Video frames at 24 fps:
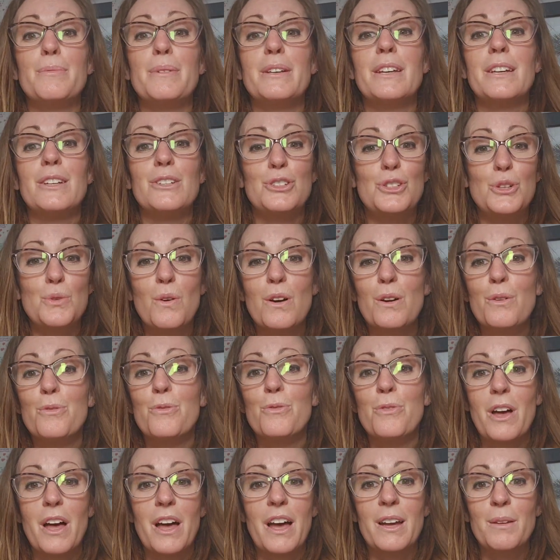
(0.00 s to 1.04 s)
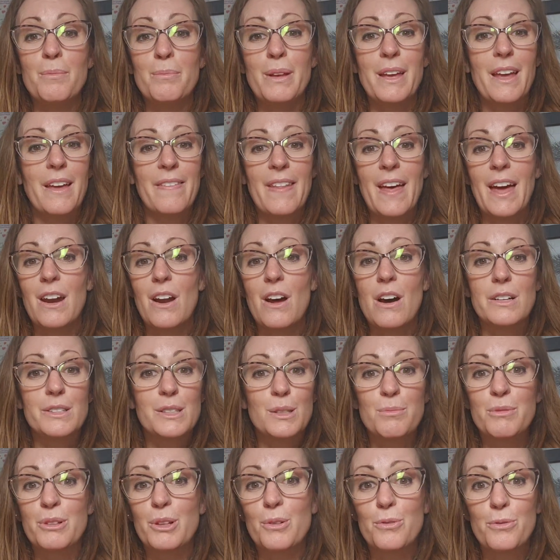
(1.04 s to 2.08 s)
because you are fine being that
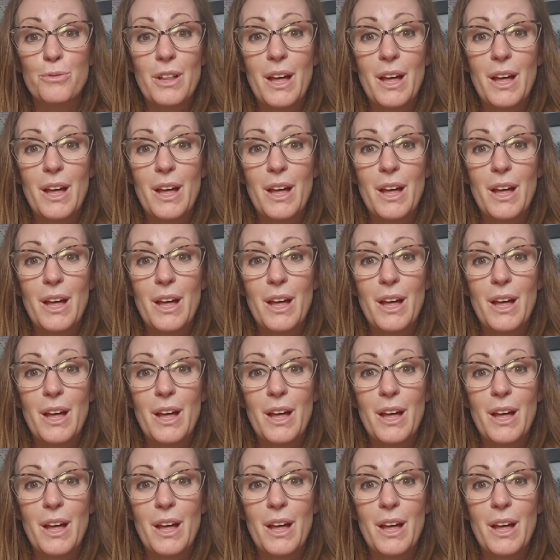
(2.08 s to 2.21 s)
awesome little